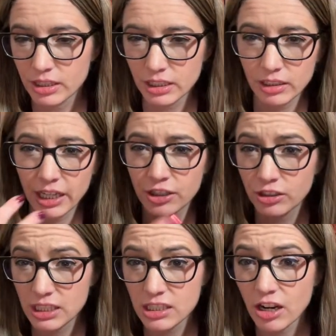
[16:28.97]

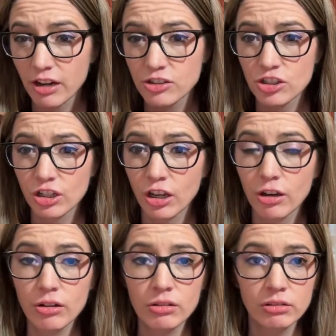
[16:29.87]
like detox to
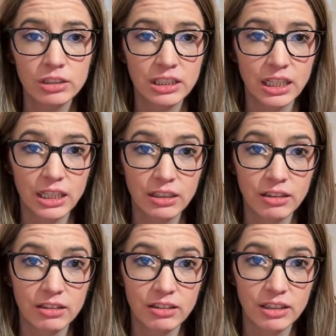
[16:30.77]
go,
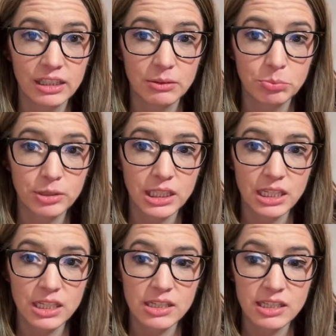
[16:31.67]
then
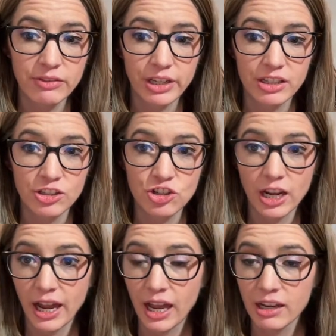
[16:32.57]
please leave it in the
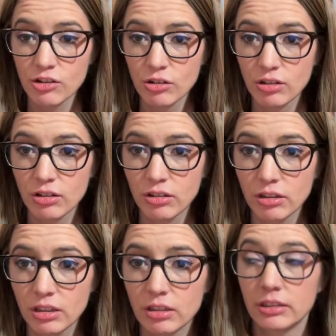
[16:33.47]
chat.
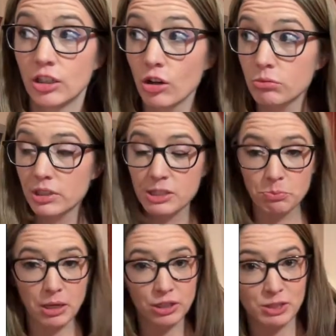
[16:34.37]
Oh, it's
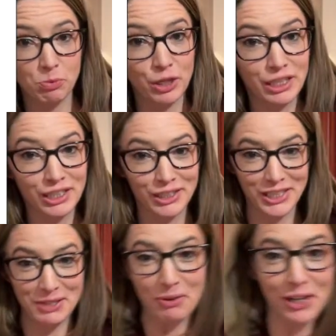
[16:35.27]
boiling. It's